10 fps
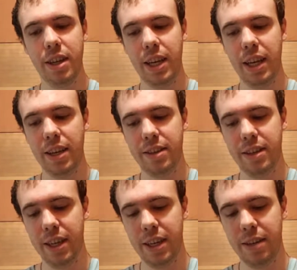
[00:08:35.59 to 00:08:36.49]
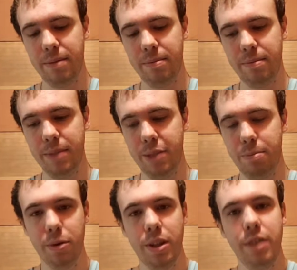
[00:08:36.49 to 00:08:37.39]
its
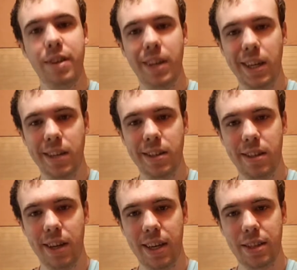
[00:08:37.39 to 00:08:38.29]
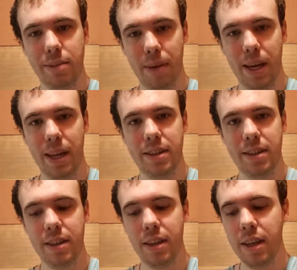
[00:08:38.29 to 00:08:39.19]
proclivities as a pest.